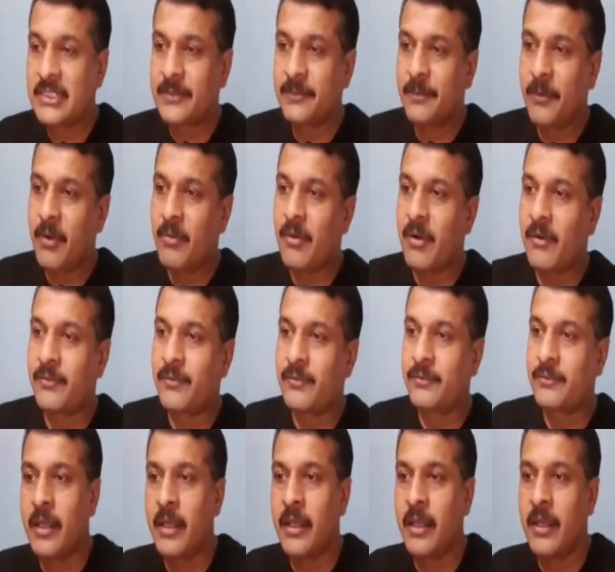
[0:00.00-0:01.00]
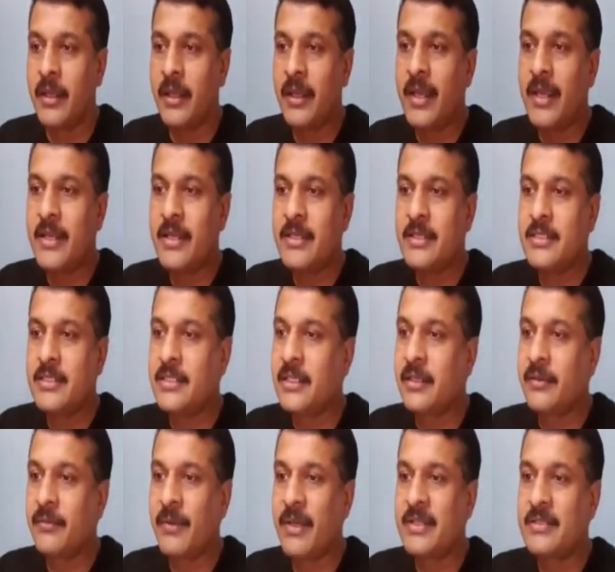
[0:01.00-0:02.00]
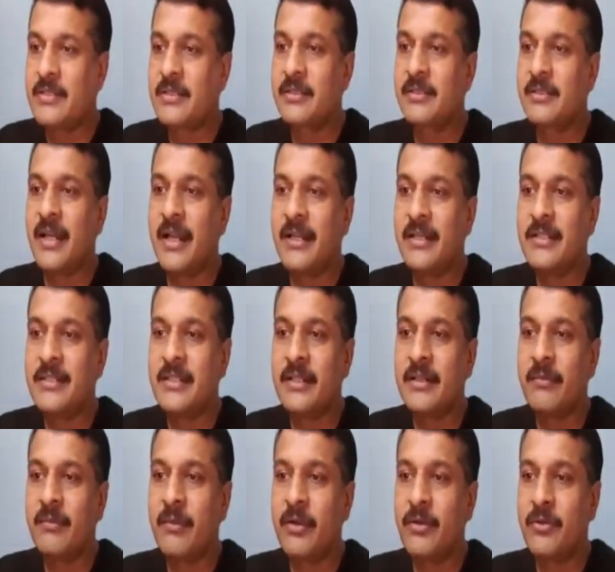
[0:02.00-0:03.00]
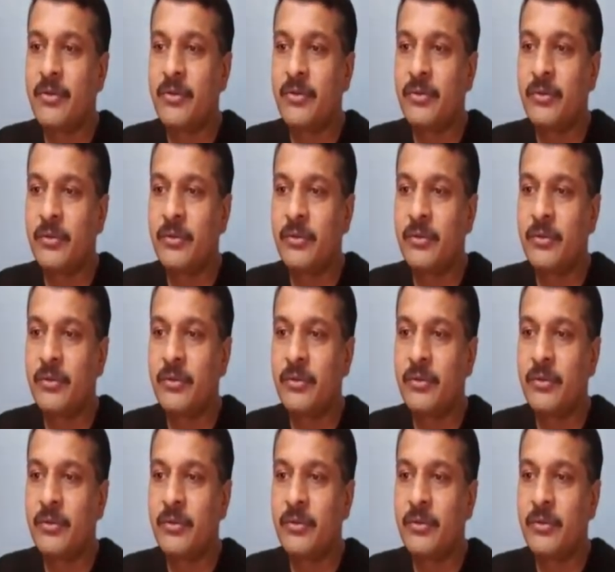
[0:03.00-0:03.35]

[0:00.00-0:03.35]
of any sequence, that is equal to